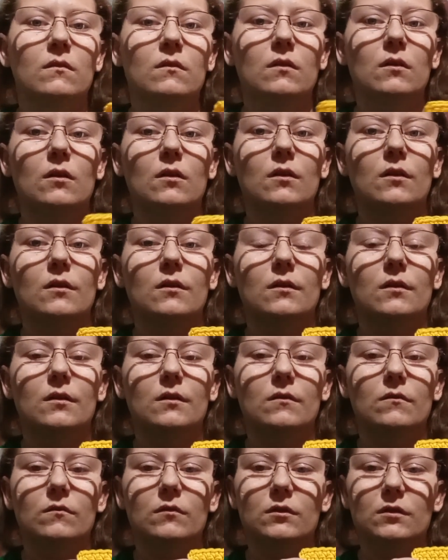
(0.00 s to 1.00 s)

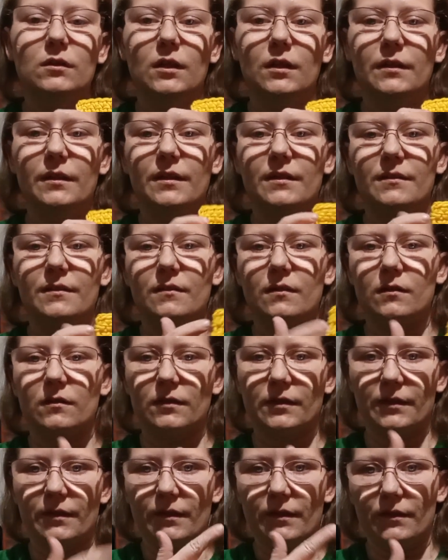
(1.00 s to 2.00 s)
Well, not necessarily
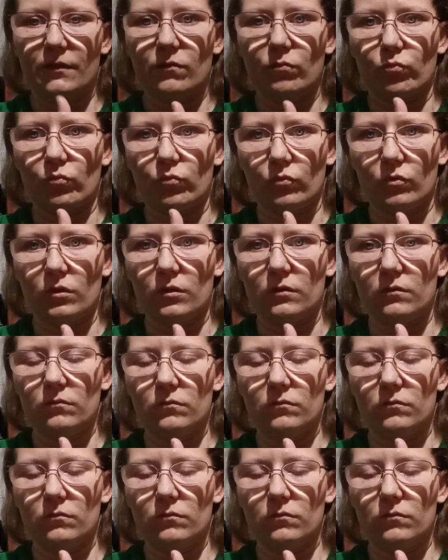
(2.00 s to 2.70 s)
this one.